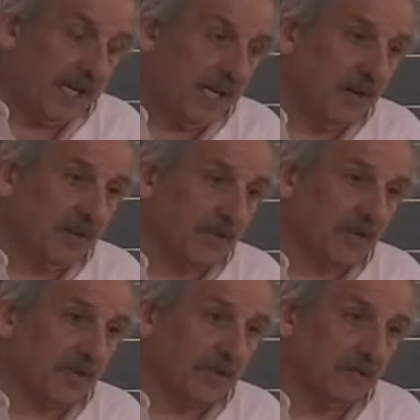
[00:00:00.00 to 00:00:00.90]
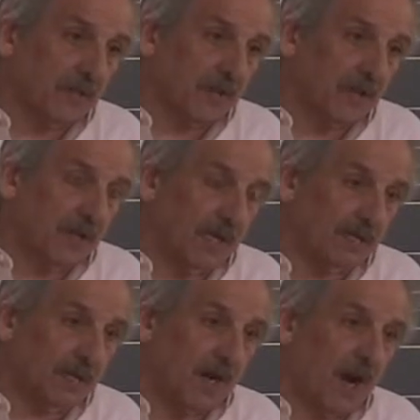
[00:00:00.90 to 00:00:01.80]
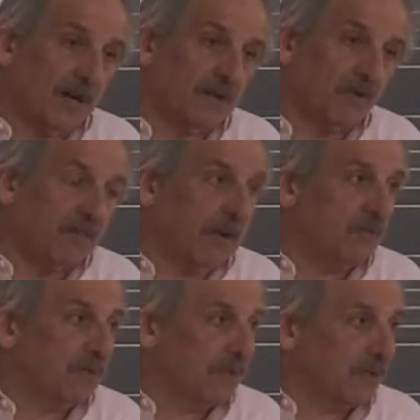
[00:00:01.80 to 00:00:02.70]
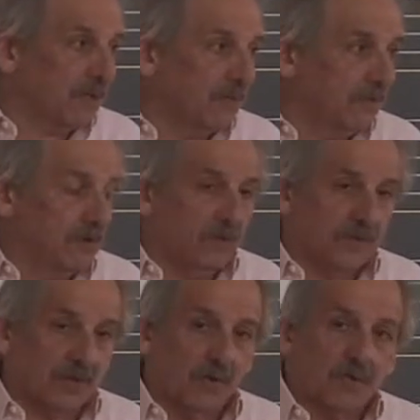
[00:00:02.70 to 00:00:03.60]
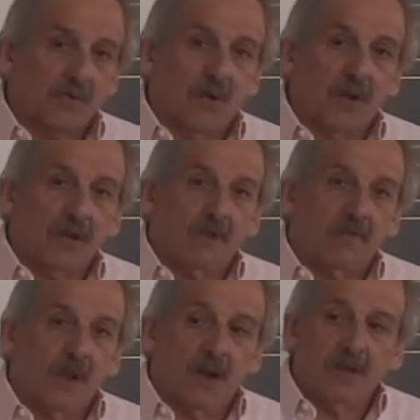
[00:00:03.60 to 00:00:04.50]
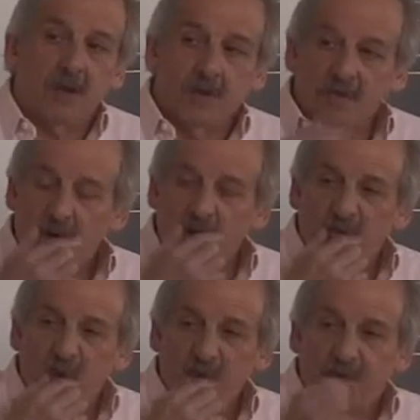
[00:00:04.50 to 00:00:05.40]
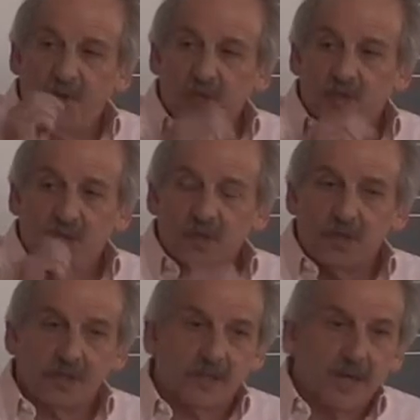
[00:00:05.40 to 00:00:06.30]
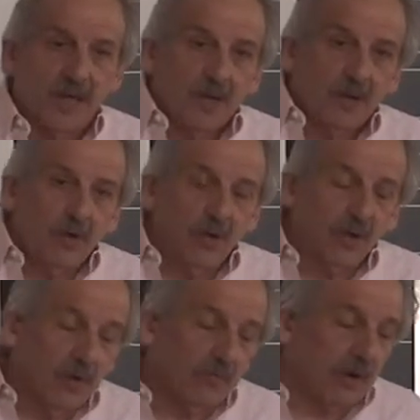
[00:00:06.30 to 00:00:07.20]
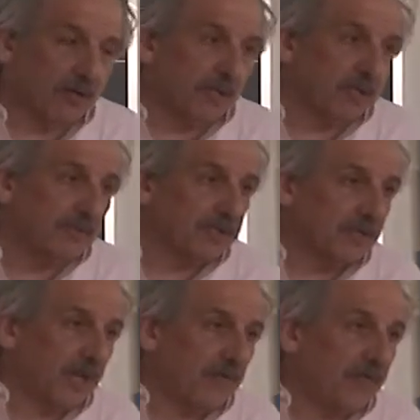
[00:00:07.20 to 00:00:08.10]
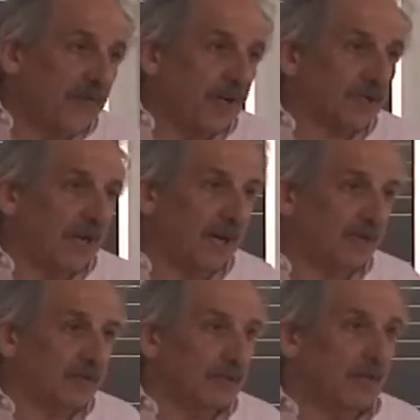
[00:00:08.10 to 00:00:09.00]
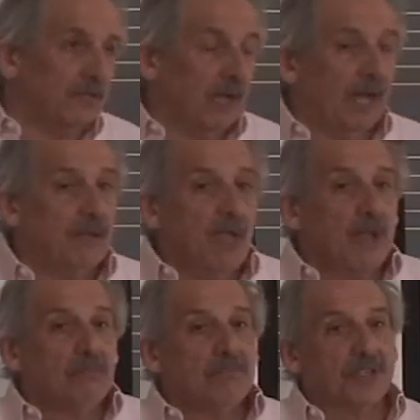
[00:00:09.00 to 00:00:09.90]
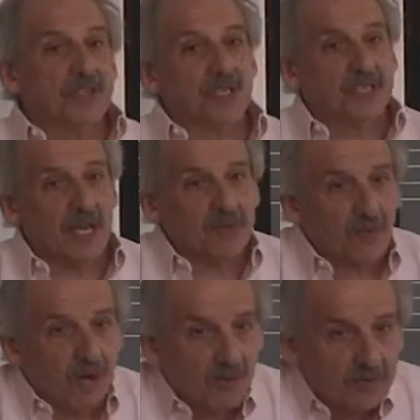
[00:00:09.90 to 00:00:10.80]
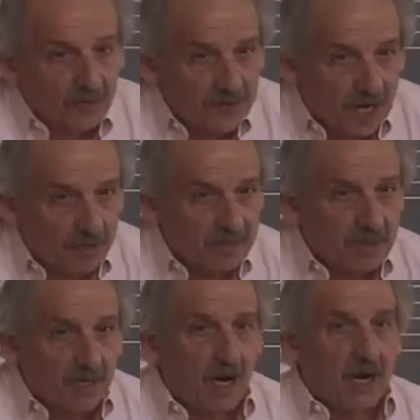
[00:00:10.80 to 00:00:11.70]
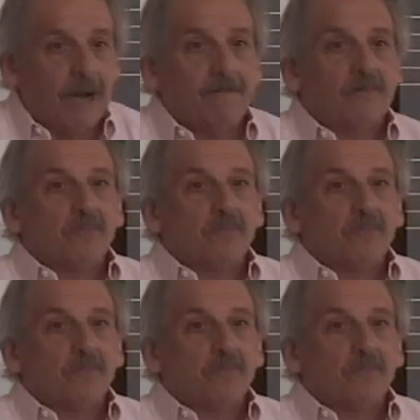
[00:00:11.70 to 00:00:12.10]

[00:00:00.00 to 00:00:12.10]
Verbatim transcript: adherence to the community and desire to remain within the community was so strong that there were very, very few students or, or participants that ever failed out. And, and, the success rate was phenomenally high.